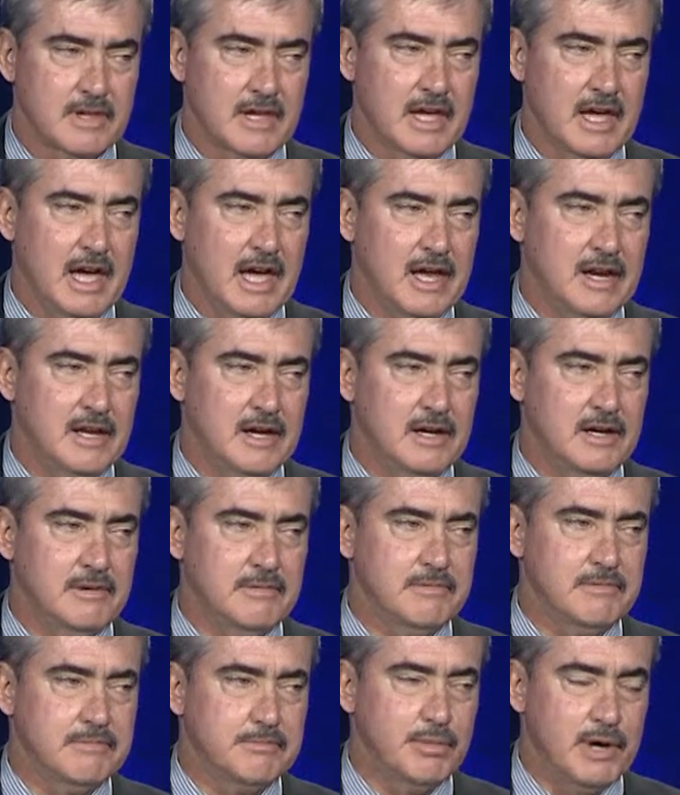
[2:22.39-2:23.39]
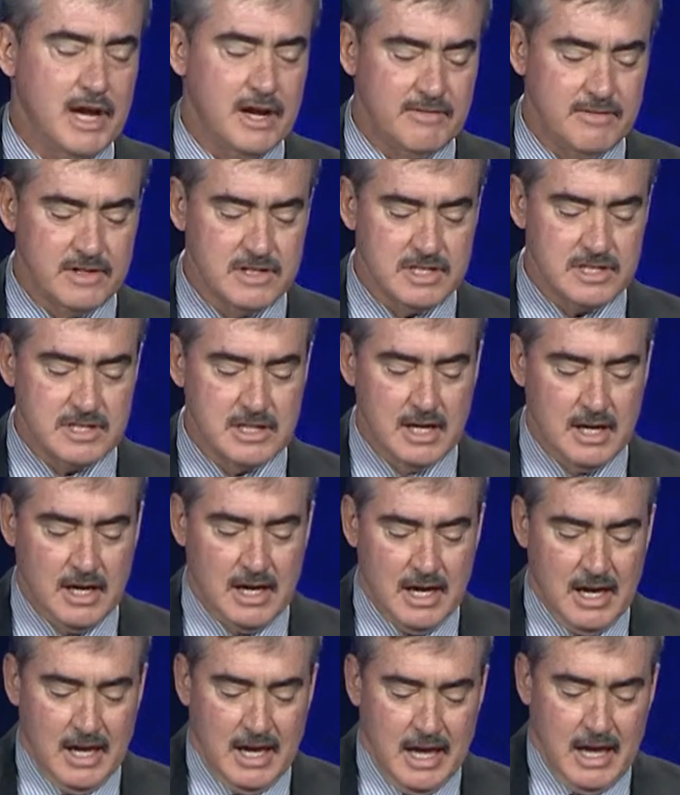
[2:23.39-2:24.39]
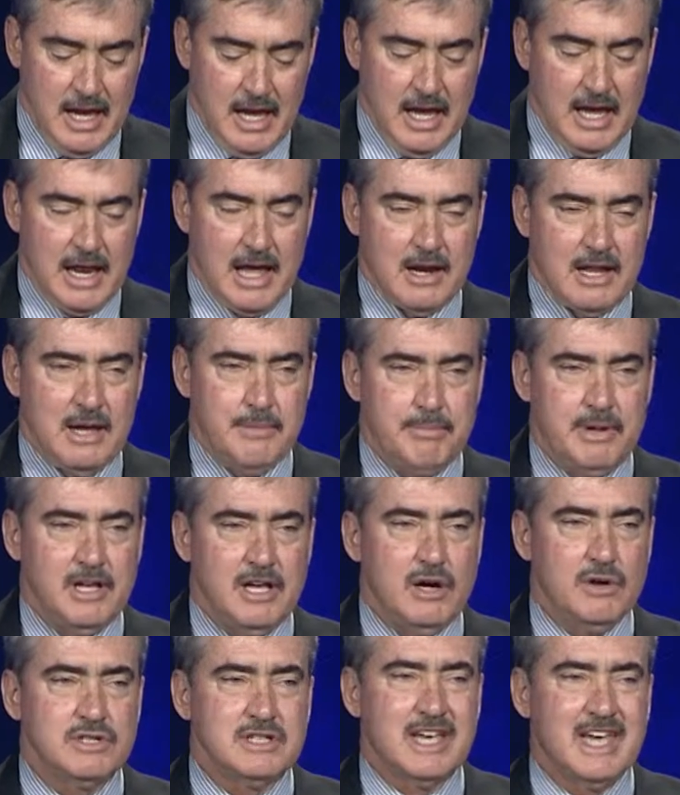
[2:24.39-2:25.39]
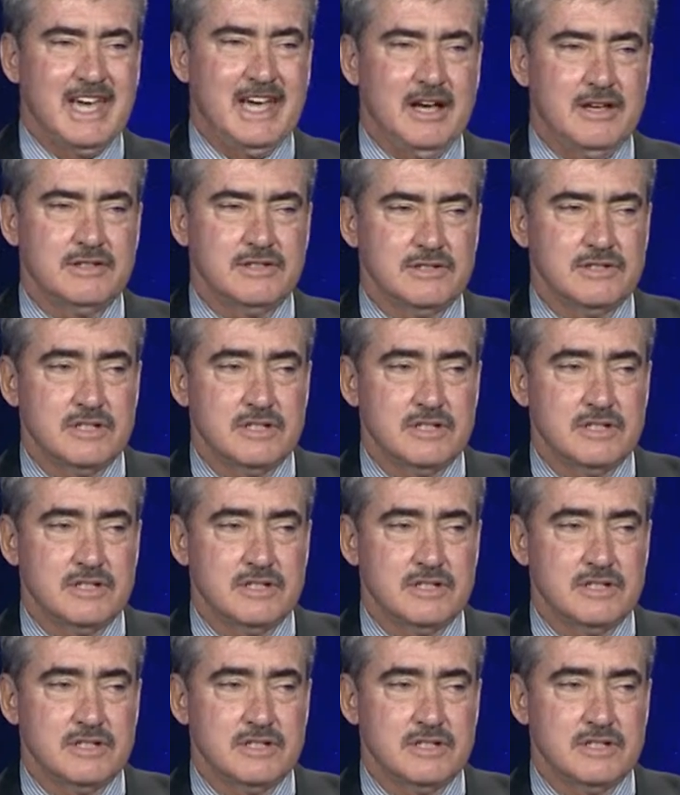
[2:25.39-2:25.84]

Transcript: at breakfasts, and at MPOs and councils.